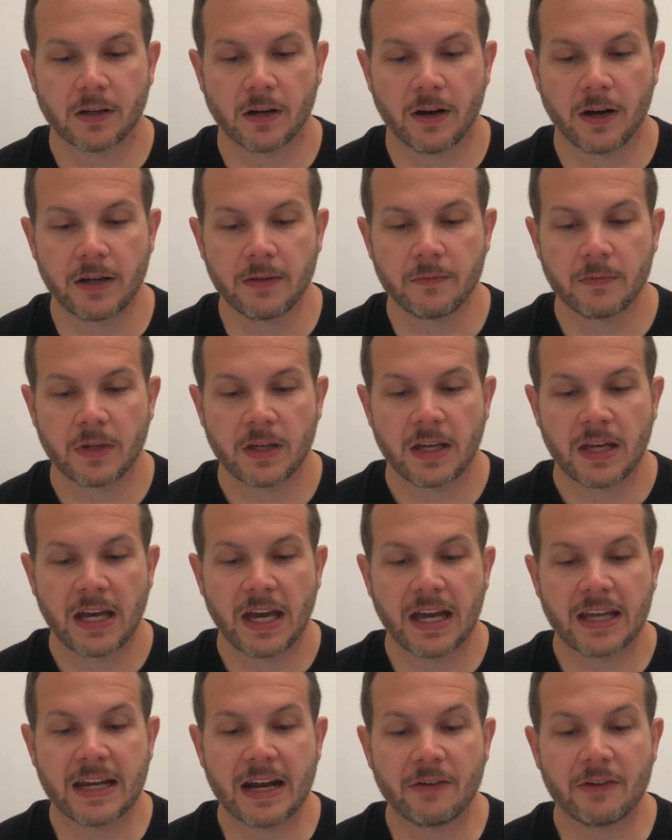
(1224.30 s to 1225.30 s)
right?
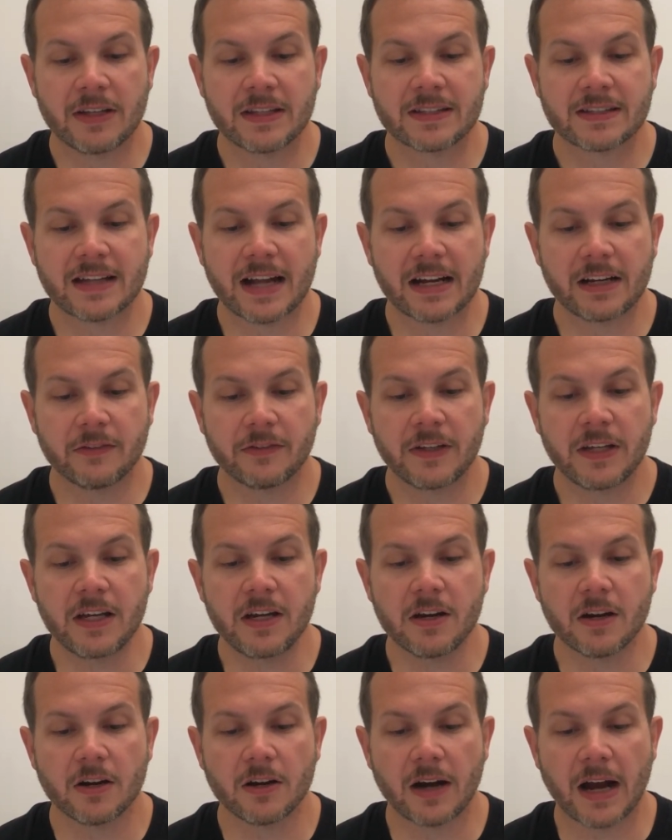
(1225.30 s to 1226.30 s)
And now inside of
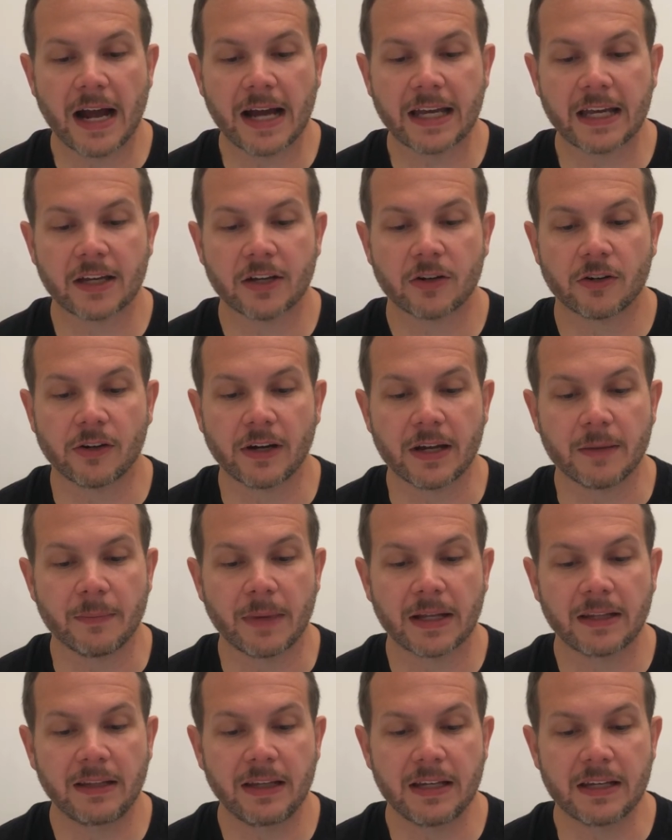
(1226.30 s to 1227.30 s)
here, I can create
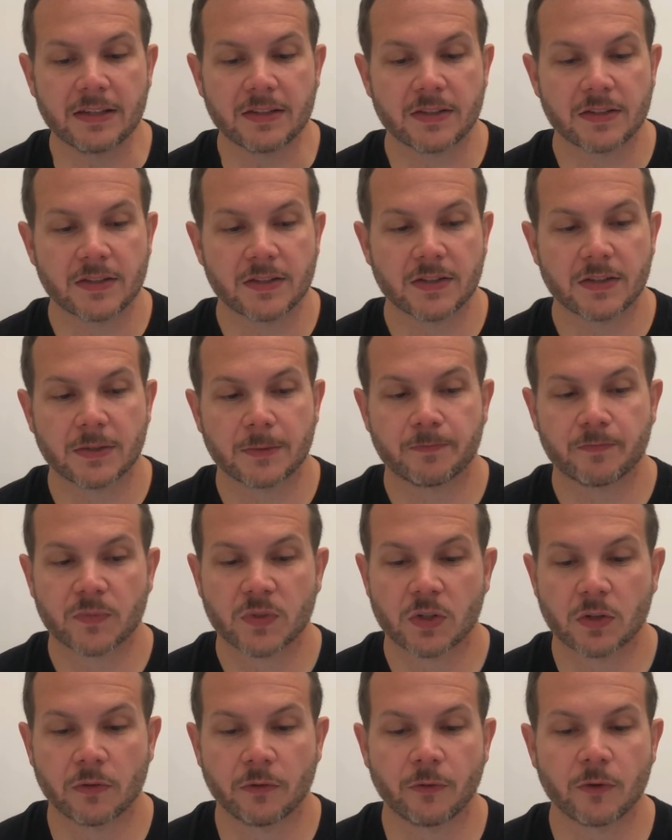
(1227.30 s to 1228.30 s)
my lists.
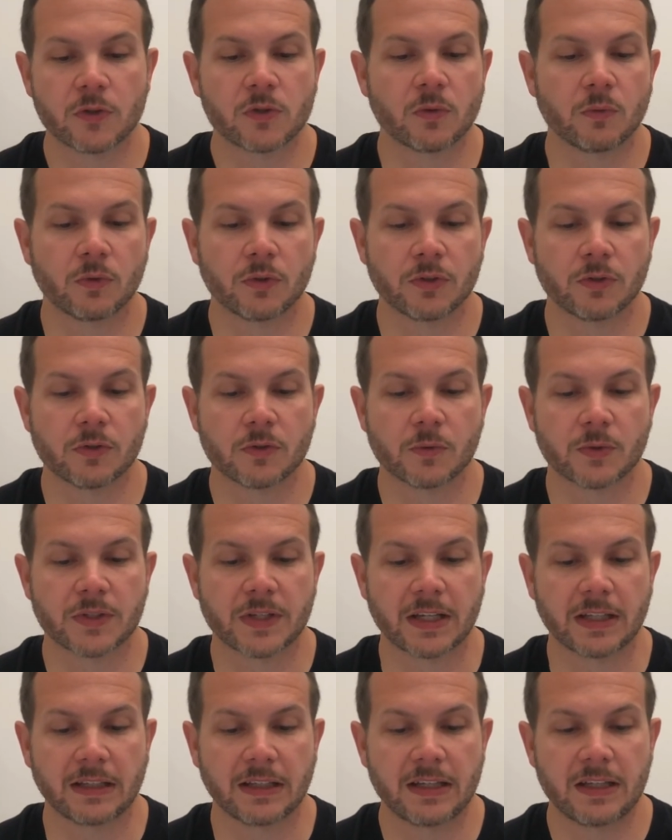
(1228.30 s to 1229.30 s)
So the first one we'll do is we'll
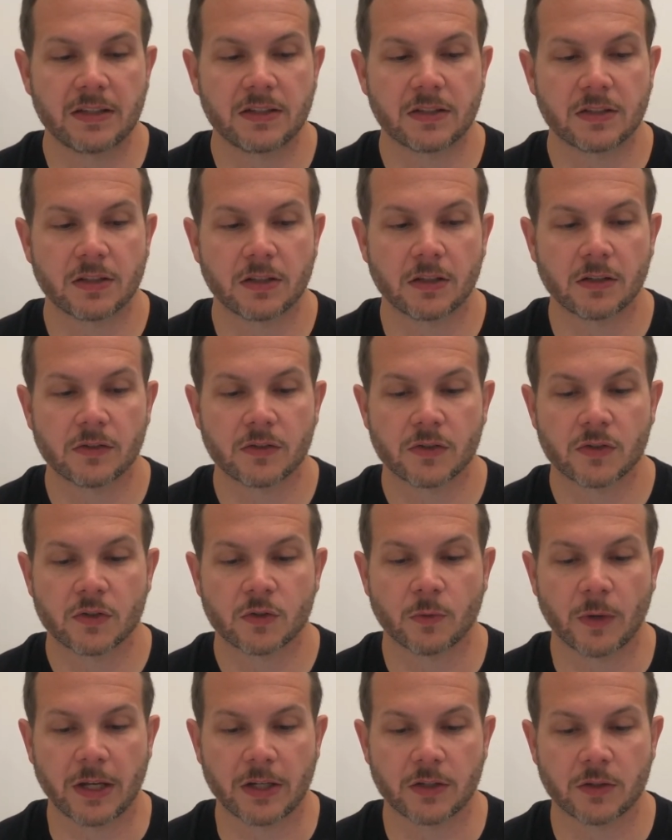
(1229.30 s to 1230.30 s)
say list
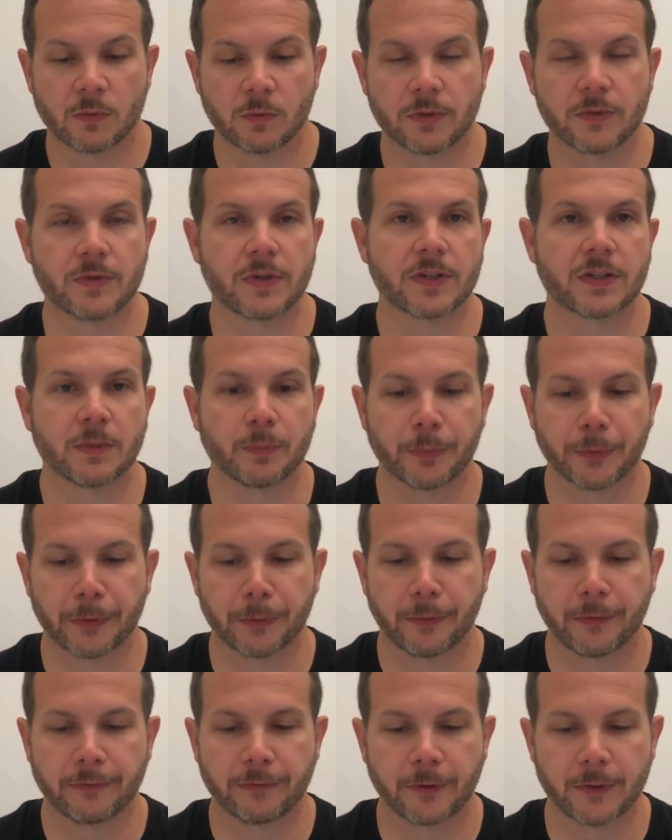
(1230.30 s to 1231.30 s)
switch. We'll do the simpler
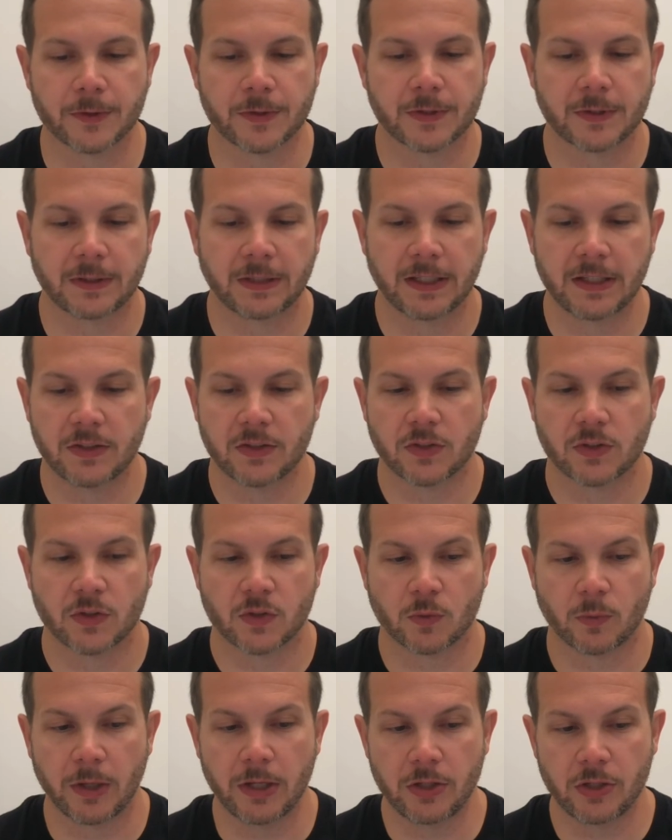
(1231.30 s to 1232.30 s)
one first. List
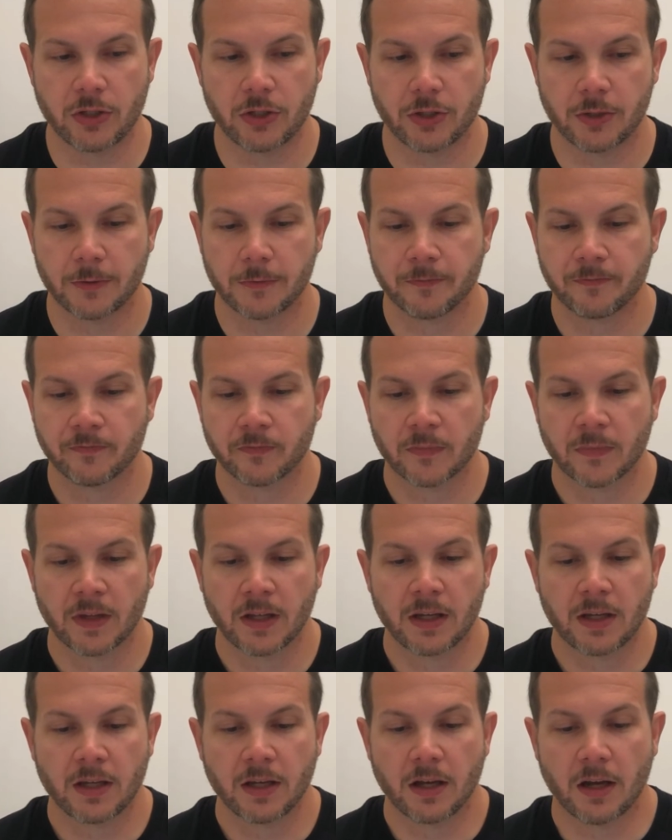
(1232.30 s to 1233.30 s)
switch.
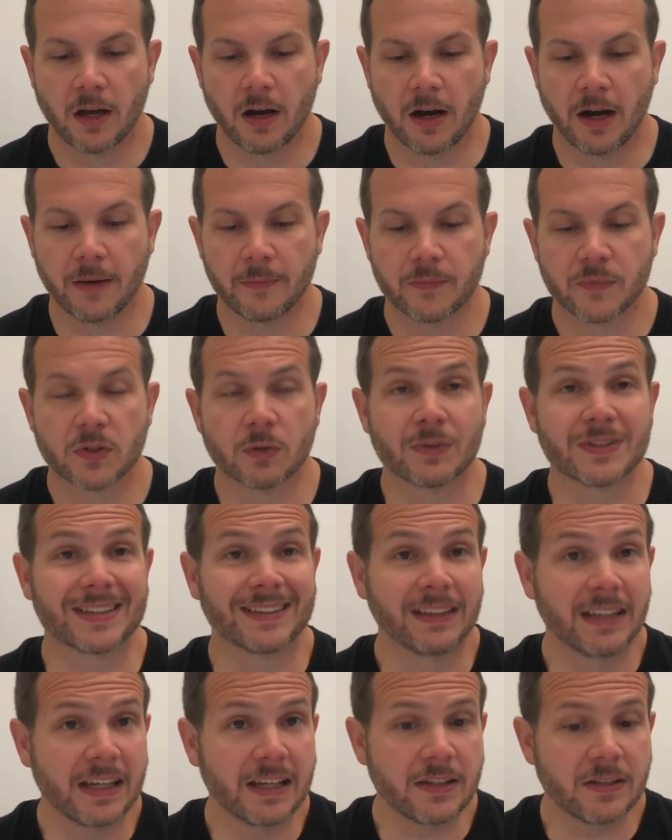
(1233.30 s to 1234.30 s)
All right, so it's a
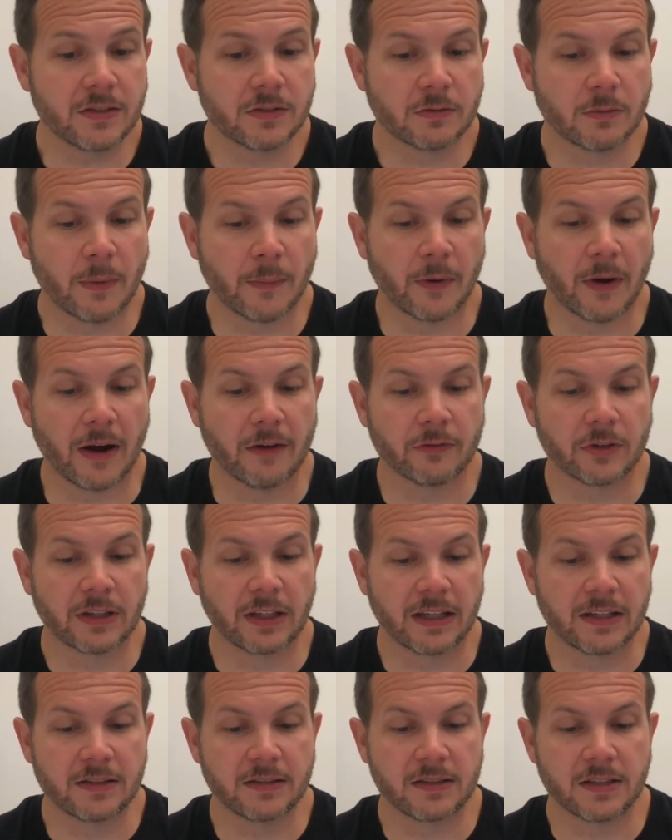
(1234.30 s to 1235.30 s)
list. Remember, every
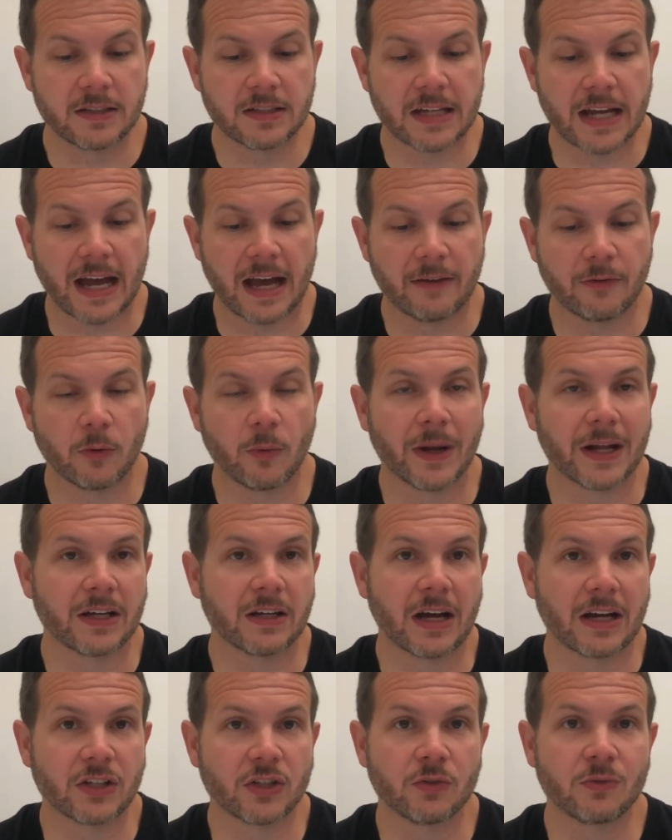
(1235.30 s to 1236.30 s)
list needs to have a way
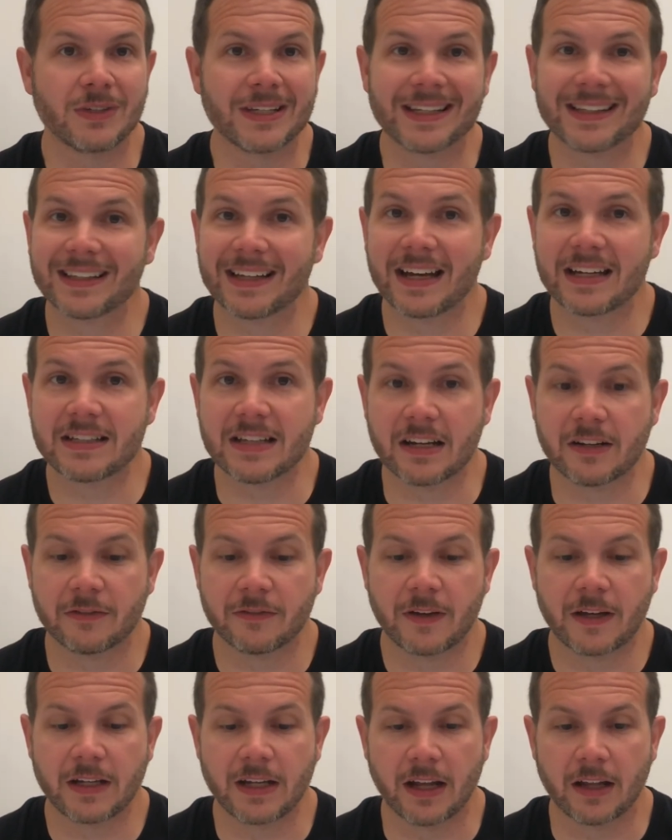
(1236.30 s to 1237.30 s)
to uniquely
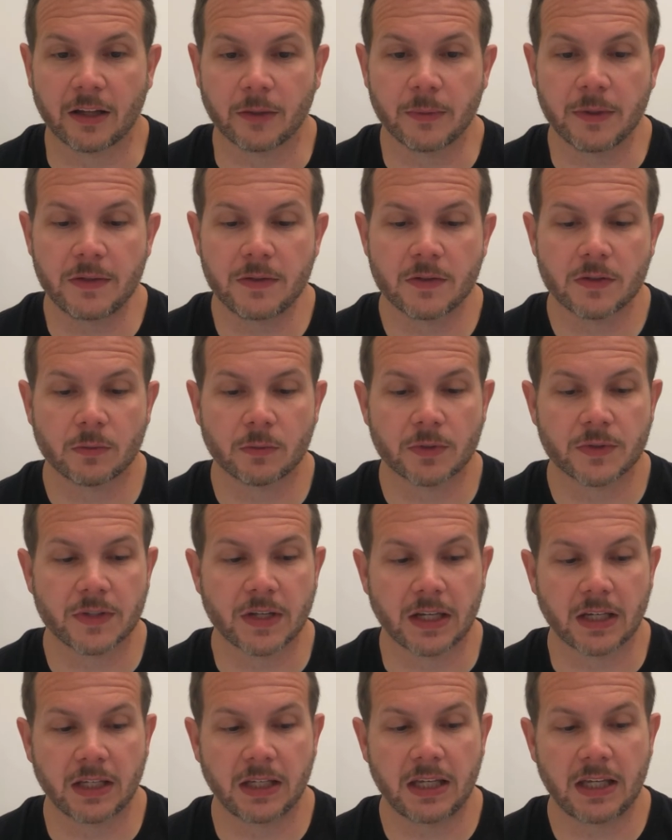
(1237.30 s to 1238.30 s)
identify an element. So we'll
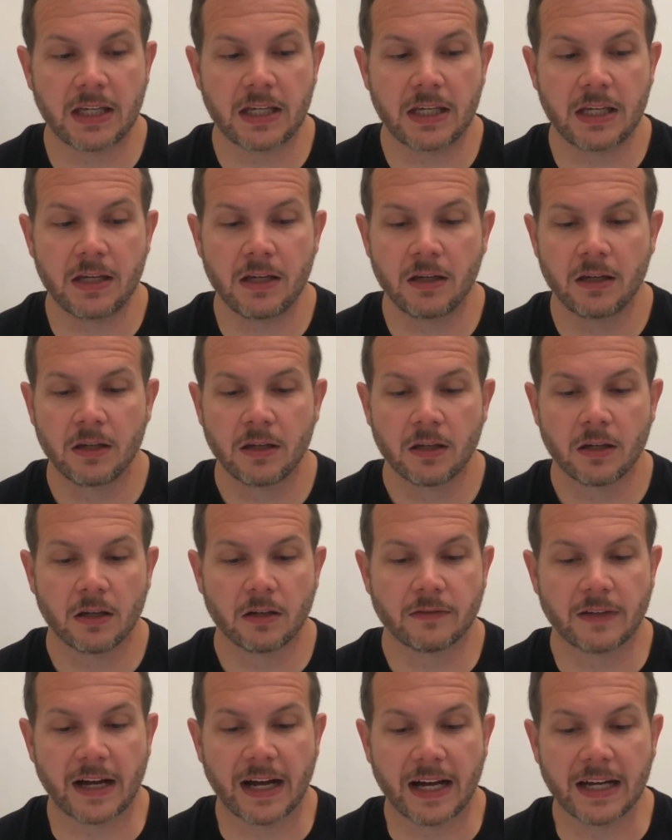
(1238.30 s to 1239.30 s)
say key
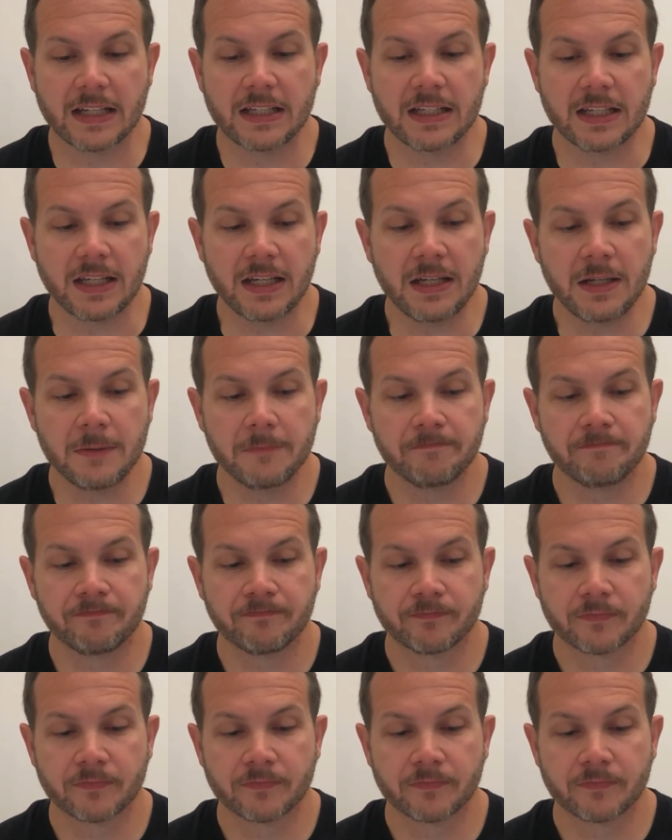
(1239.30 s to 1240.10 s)
of ID,